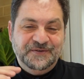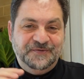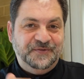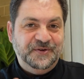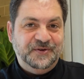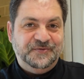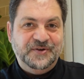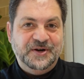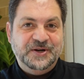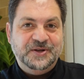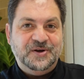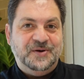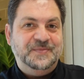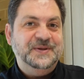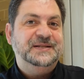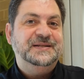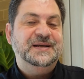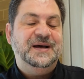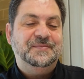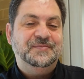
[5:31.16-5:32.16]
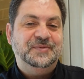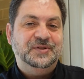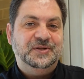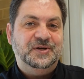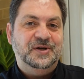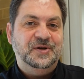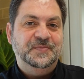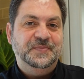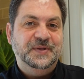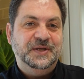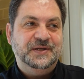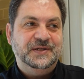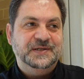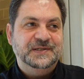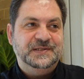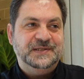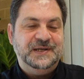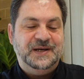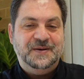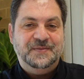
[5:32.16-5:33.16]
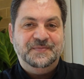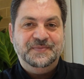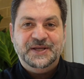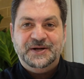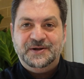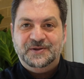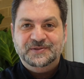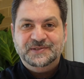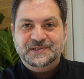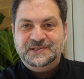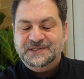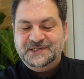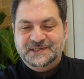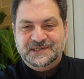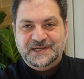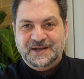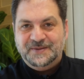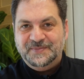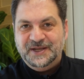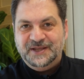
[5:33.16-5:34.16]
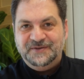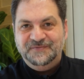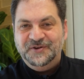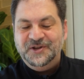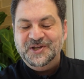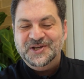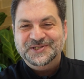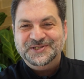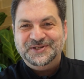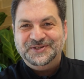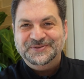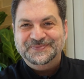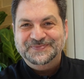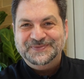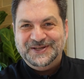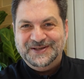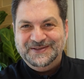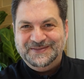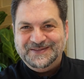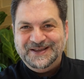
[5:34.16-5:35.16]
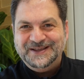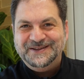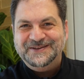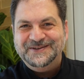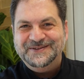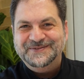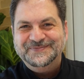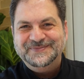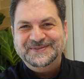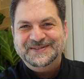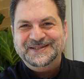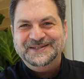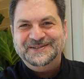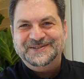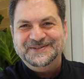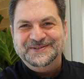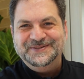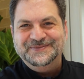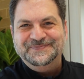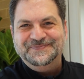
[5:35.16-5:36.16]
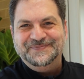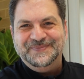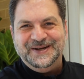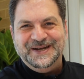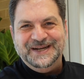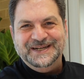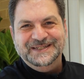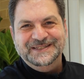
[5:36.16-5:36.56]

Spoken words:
feel free to comment down below, because then I'll start making videos of them. So thank you. See you soon. Bye.